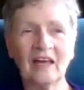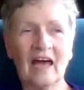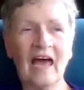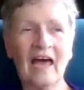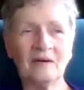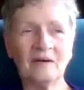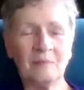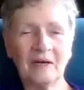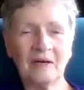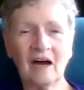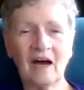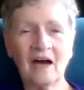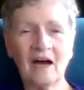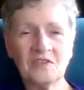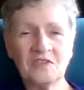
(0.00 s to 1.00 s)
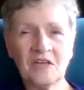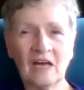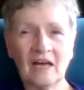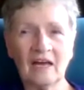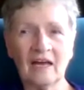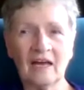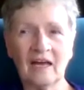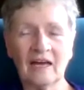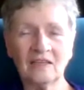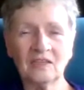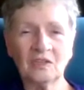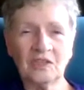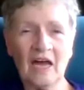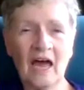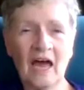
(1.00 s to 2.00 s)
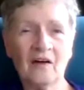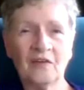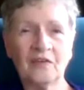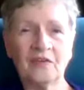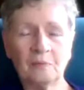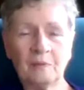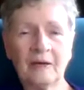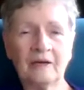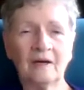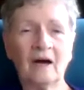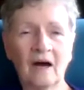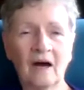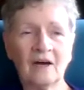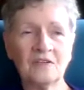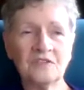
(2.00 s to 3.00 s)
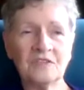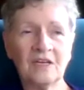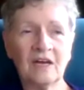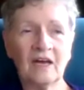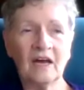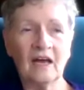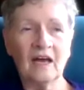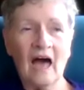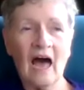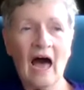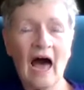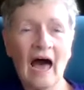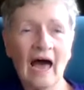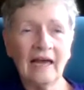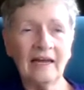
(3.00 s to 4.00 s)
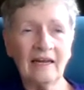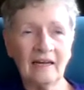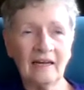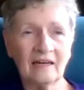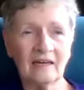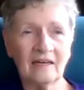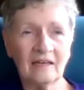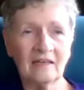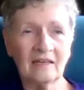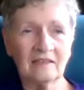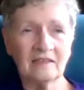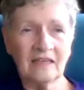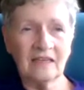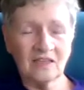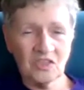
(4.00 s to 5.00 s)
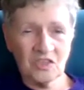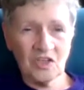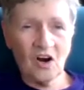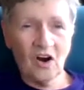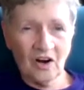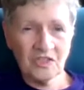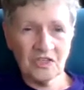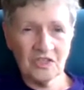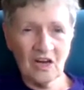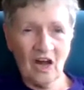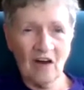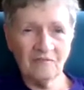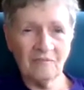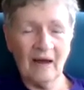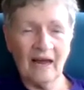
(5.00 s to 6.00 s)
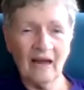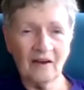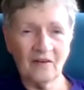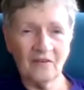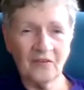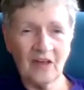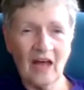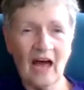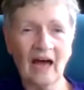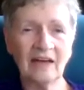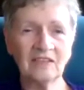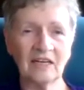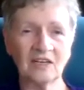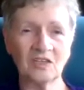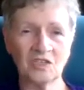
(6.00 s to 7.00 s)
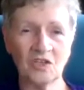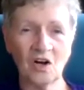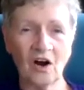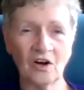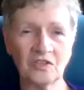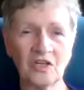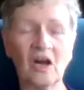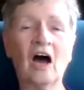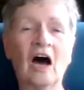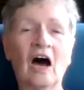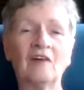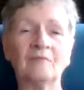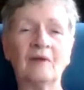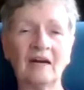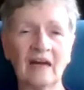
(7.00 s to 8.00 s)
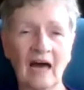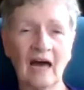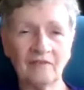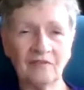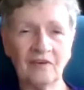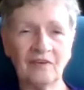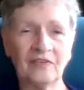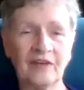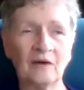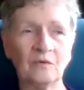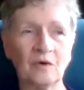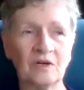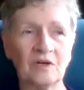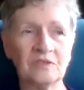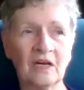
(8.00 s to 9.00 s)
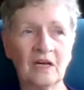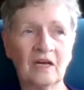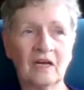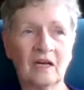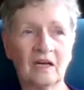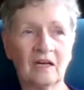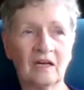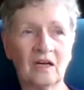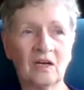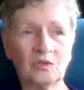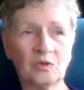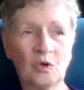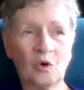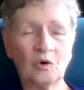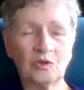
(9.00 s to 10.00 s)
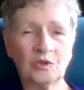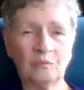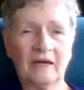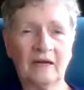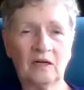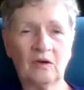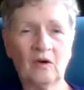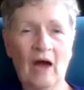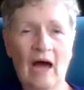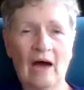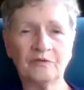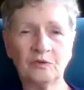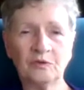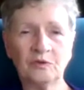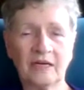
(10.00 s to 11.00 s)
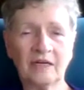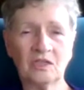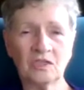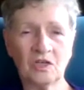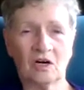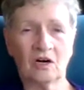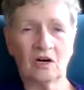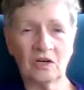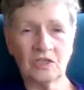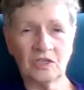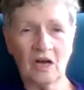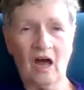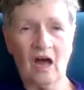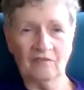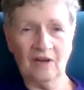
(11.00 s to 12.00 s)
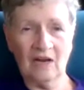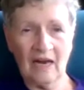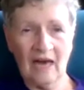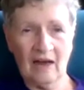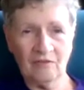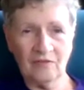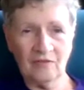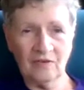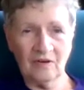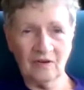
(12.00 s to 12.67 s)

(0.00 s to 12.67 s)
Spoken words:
And because in good health, because I take charge of my health. I take charge of my life. And that was told to me, you have to take charge of your life.